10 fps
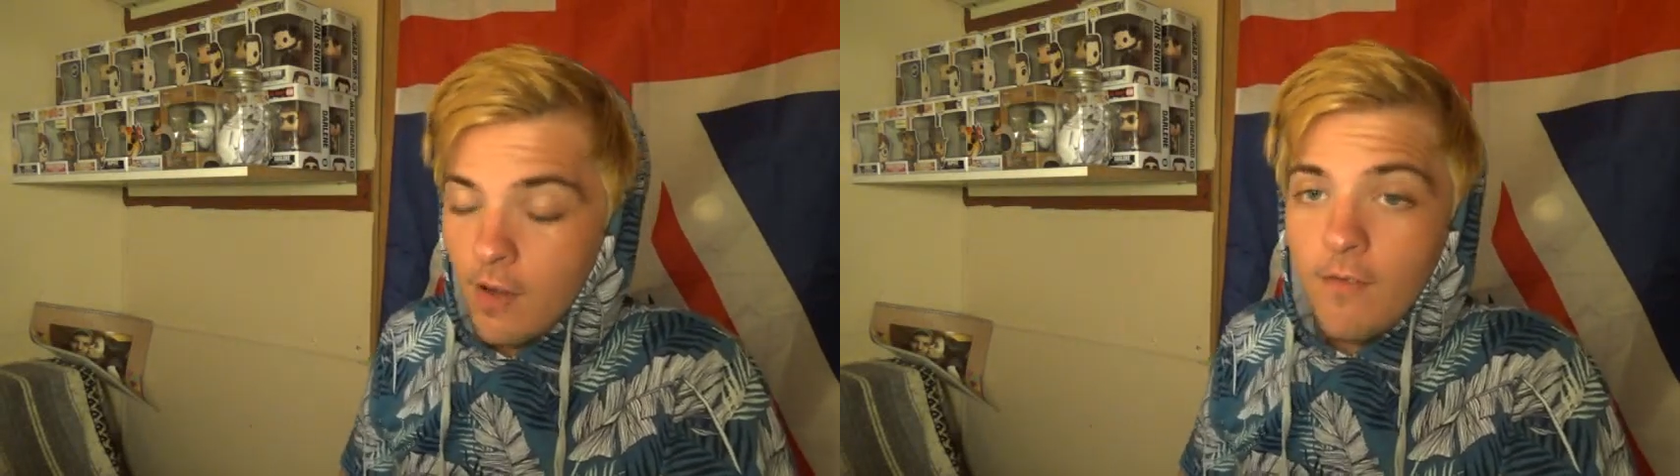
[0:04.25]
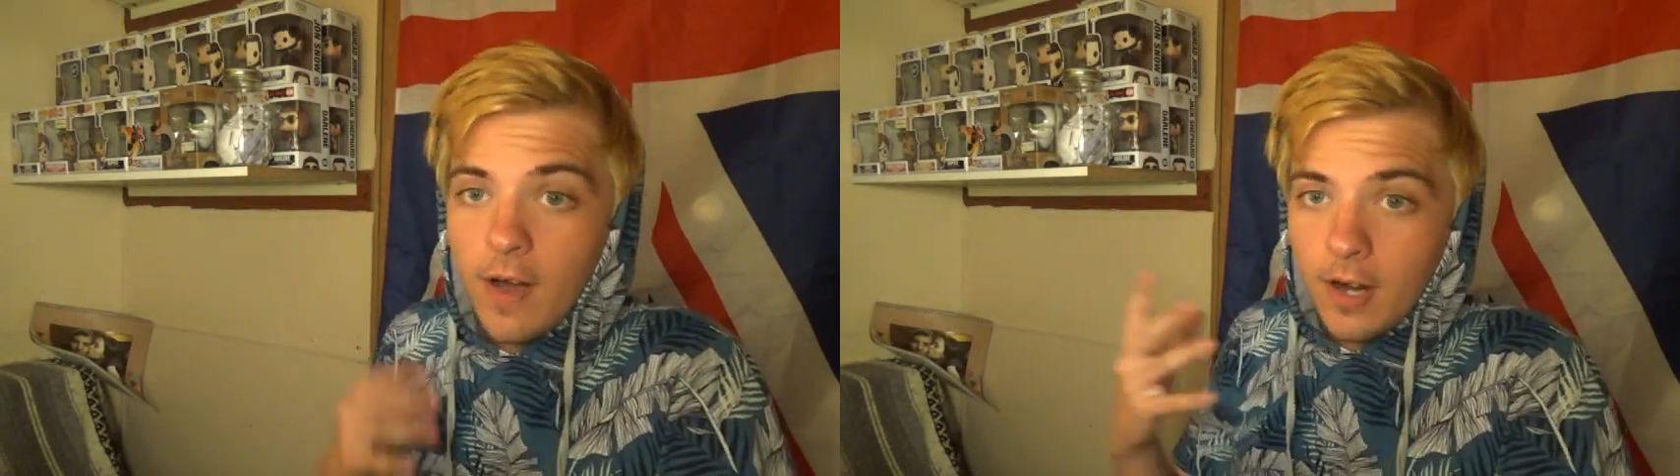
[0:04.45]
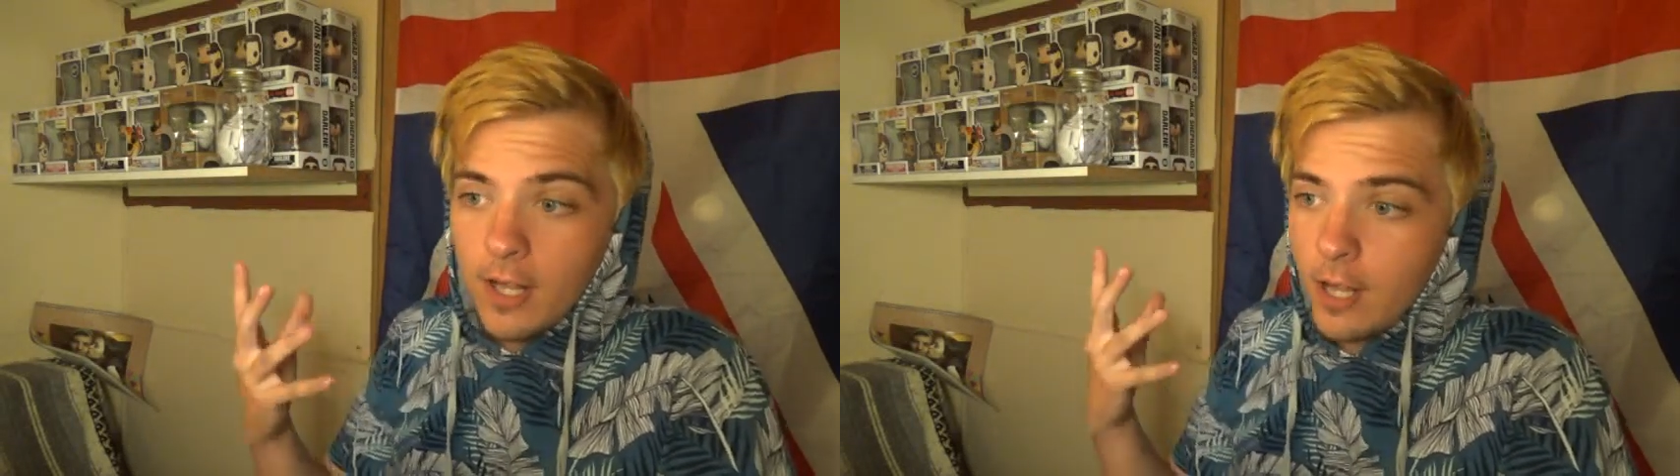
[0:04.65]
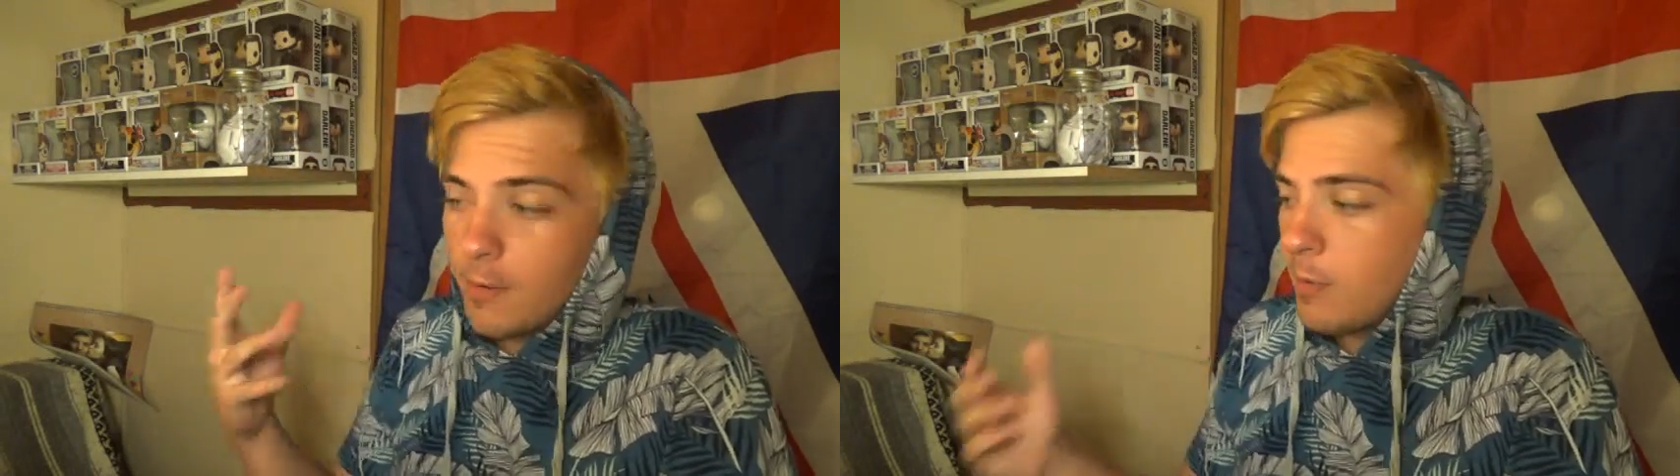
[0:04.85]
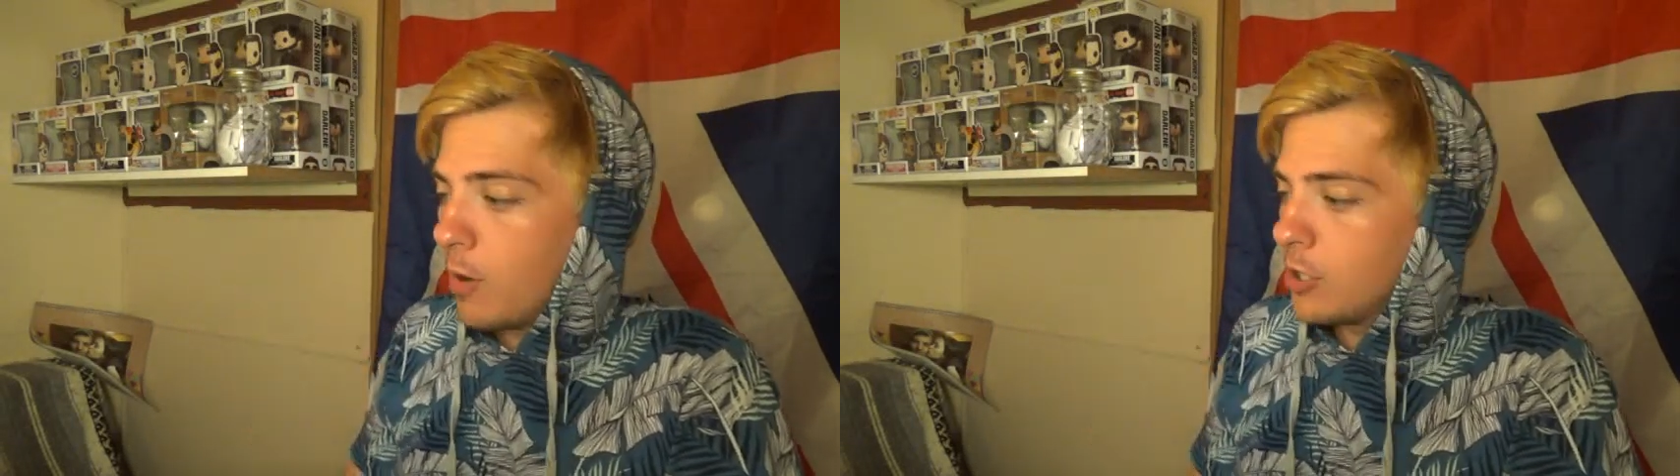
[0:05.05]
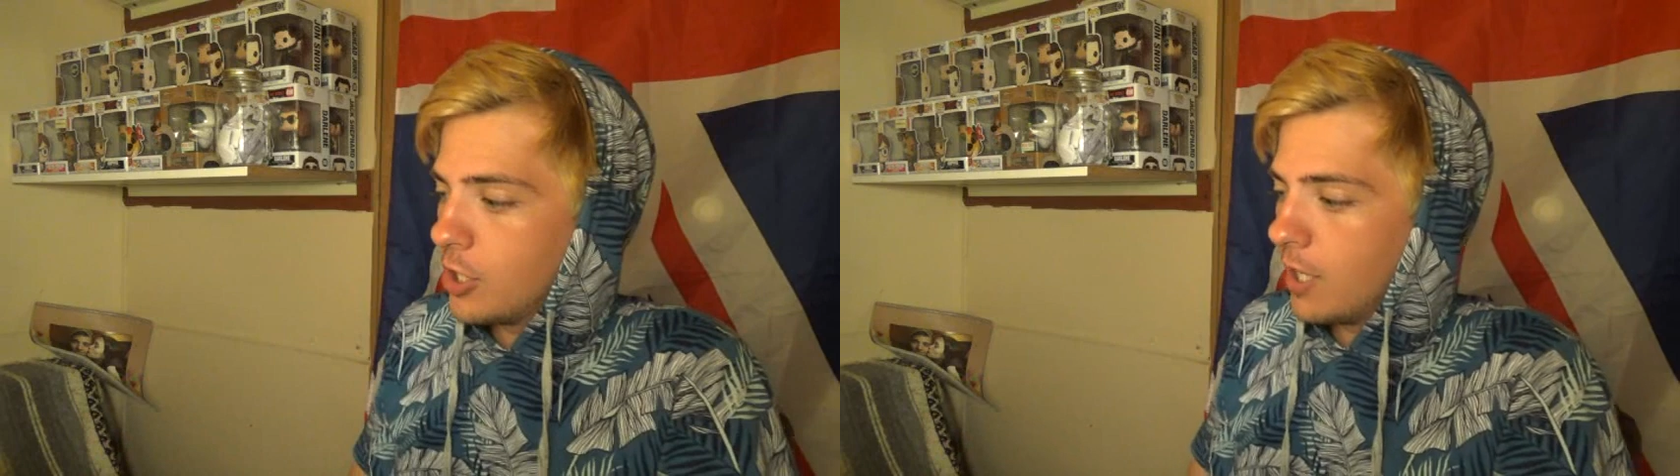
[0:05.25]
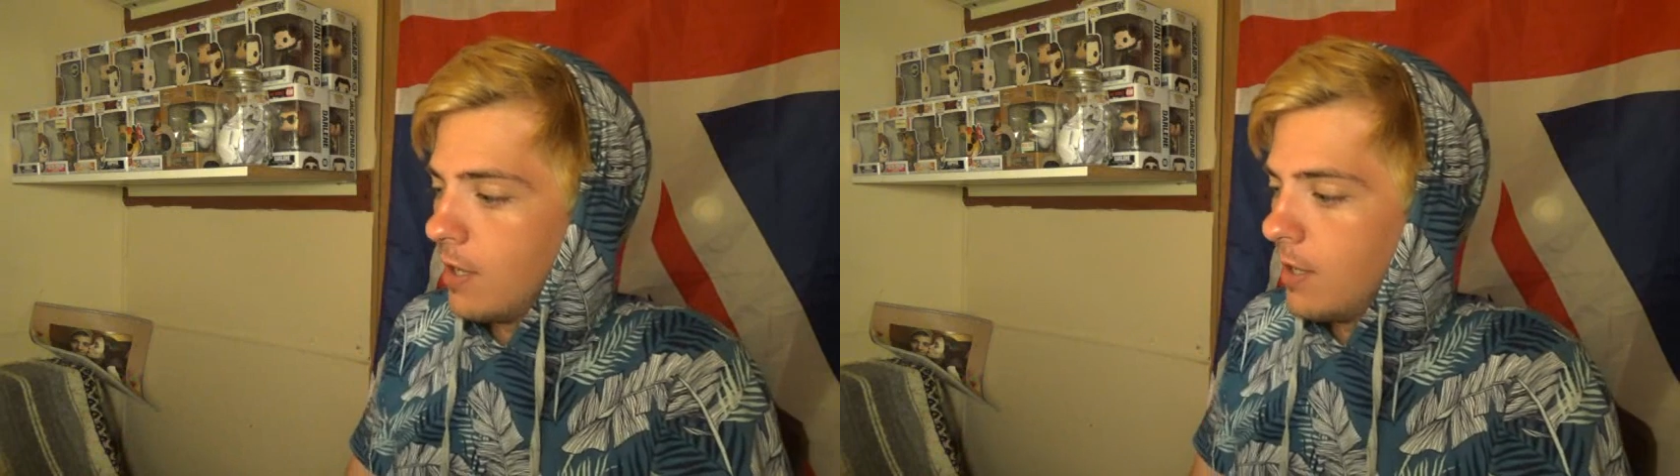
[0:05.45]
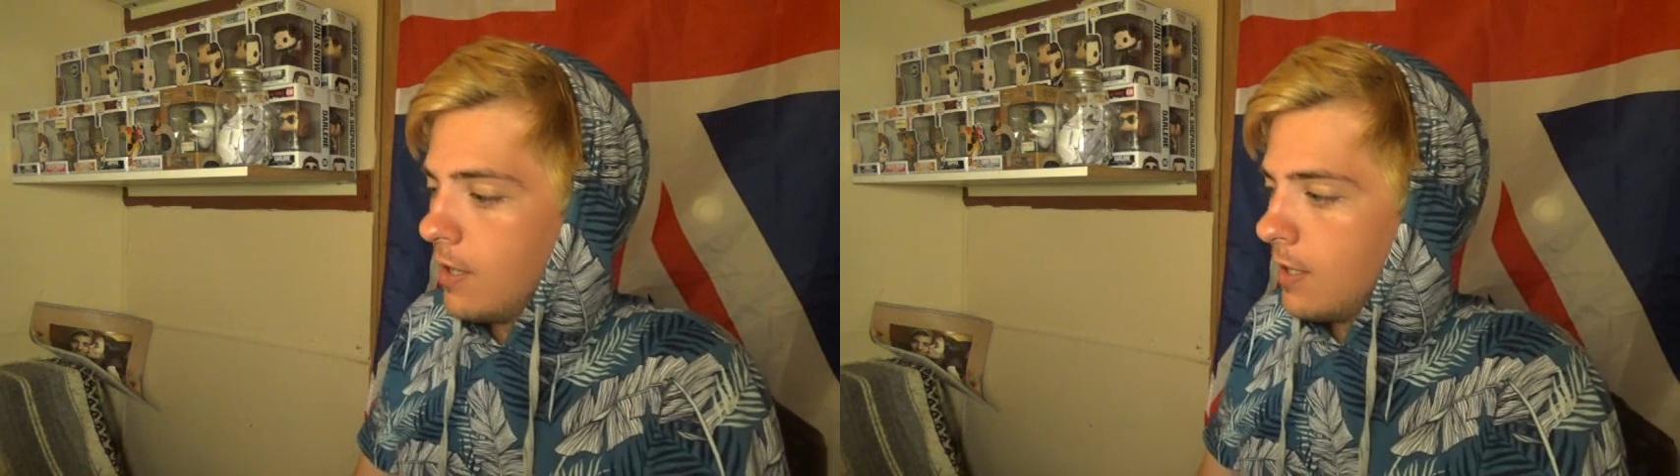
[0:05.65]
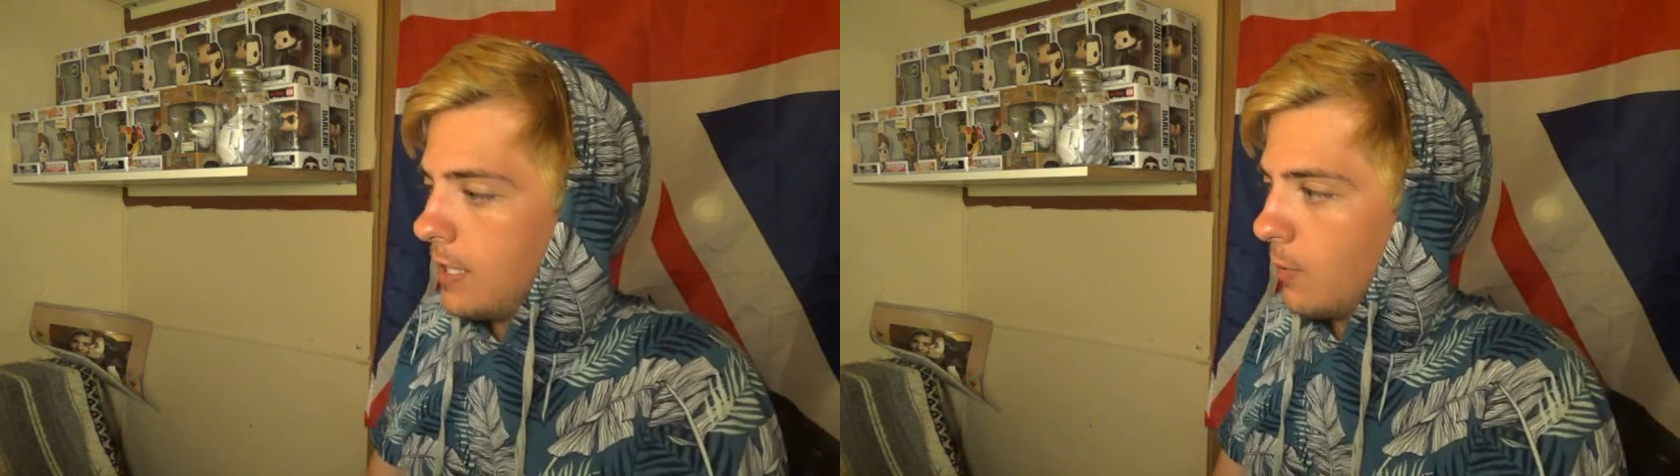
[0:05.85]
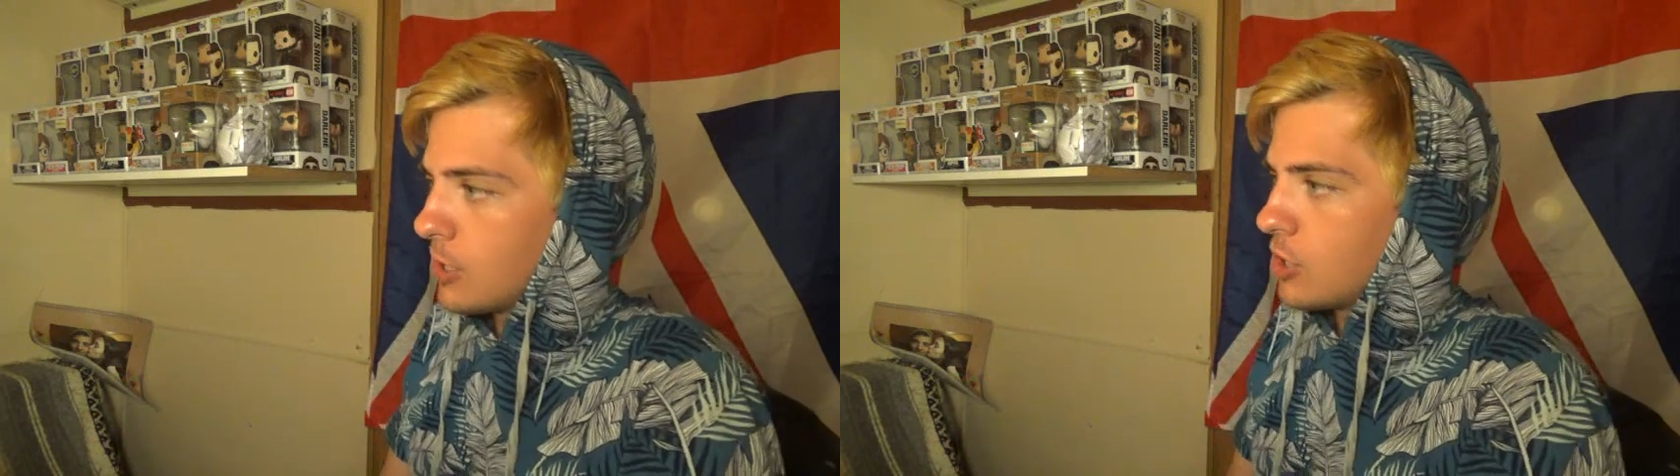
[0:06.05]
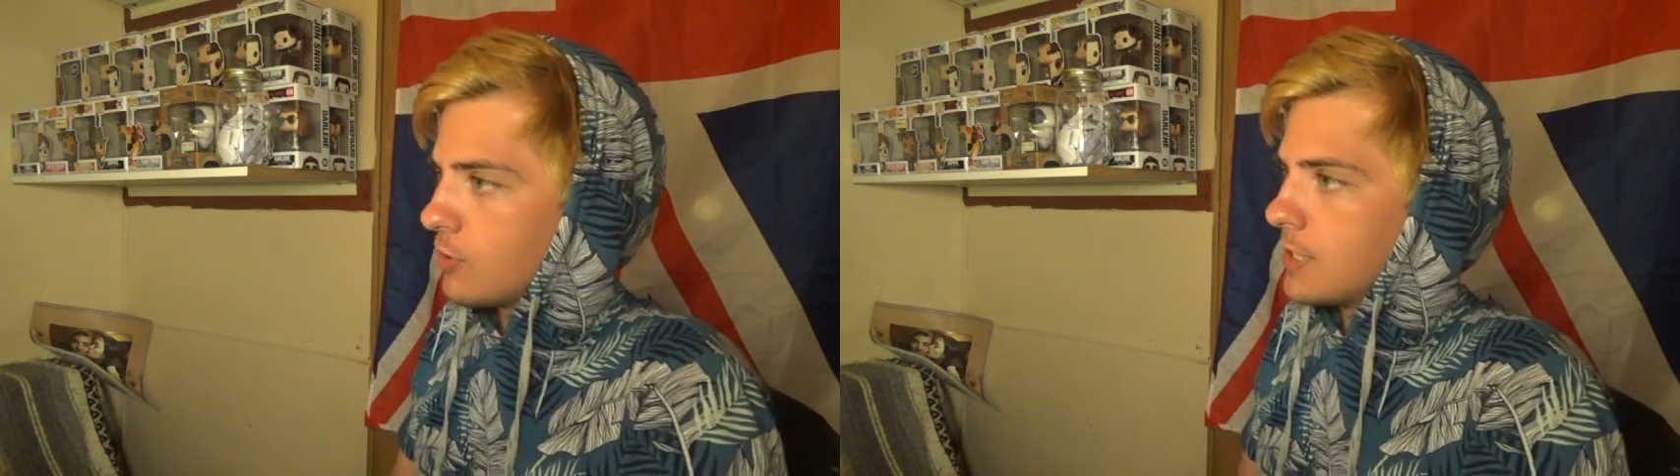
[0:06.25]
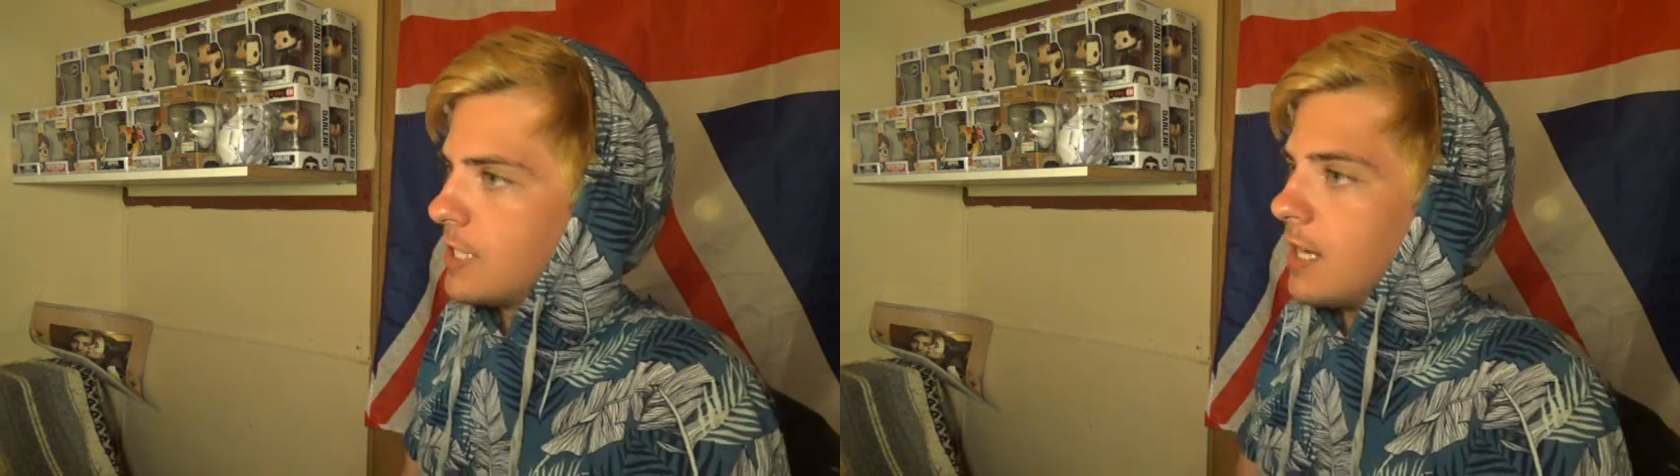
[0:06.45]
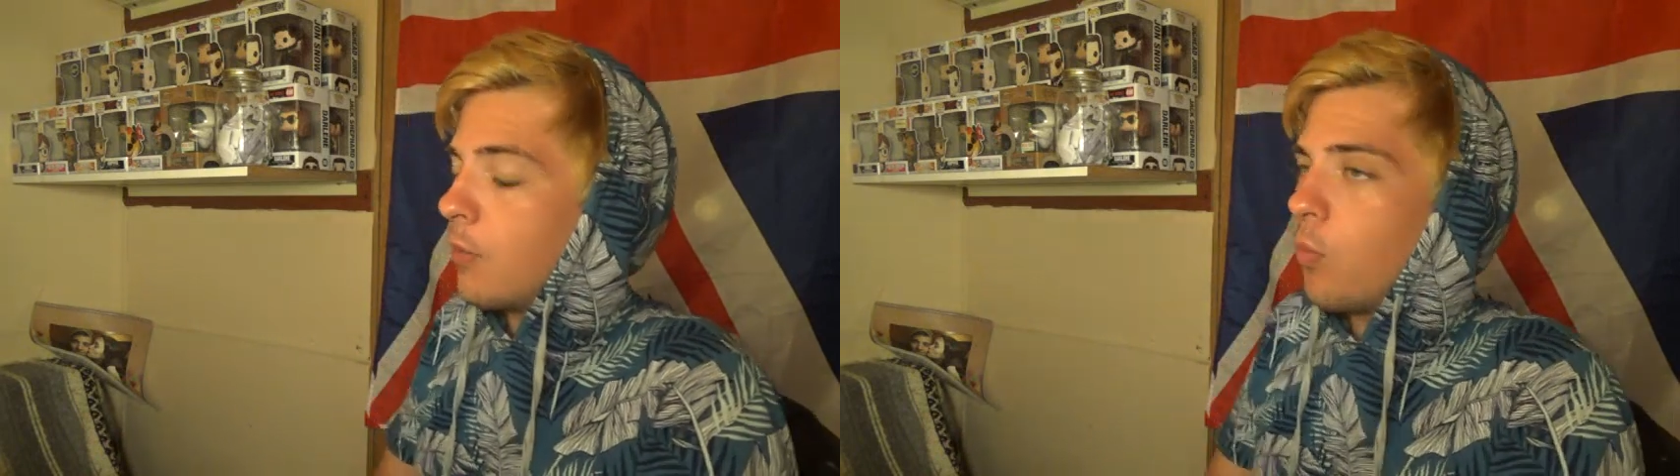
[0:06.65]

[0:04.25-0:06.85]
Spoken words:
Finally going to be watching The Originals.